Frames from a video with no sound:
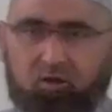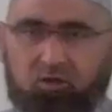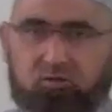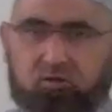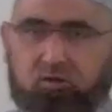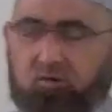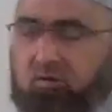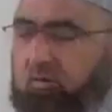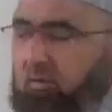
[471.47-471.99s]

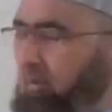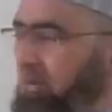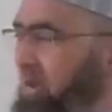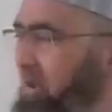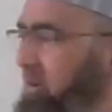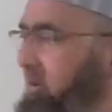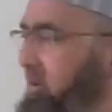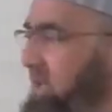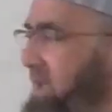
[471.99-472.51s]
So
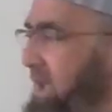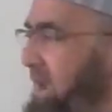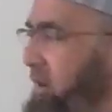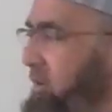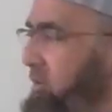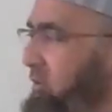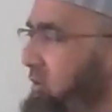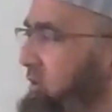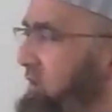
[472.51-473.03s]
remember, they
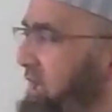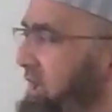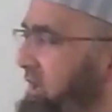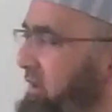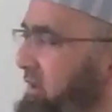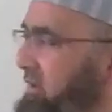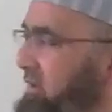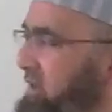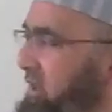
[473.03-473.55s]
had to
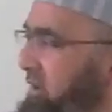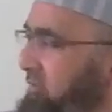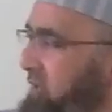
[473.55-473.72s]
dig the